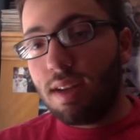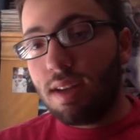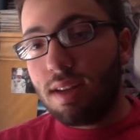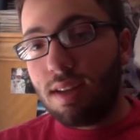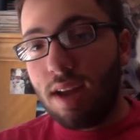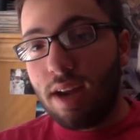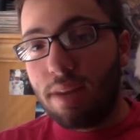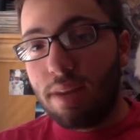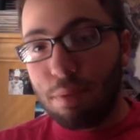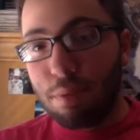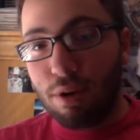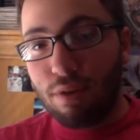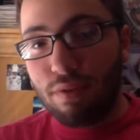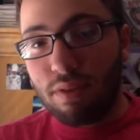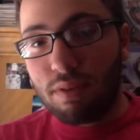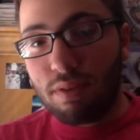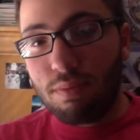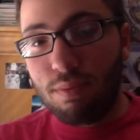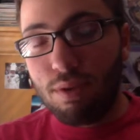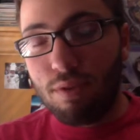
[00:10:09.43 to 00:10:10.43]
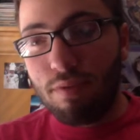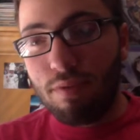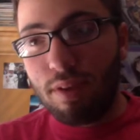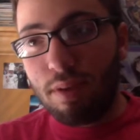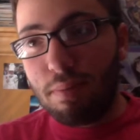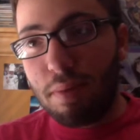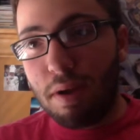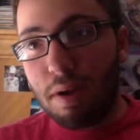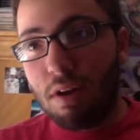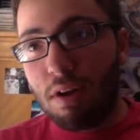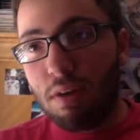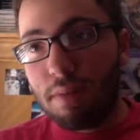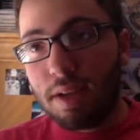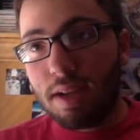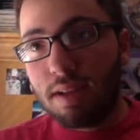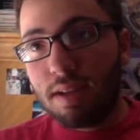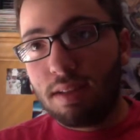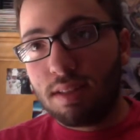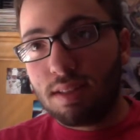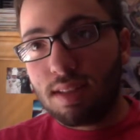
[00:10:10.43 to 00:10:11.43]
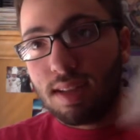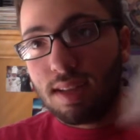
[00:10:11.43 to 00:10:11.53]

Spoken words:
Not a perfect movie, by all means.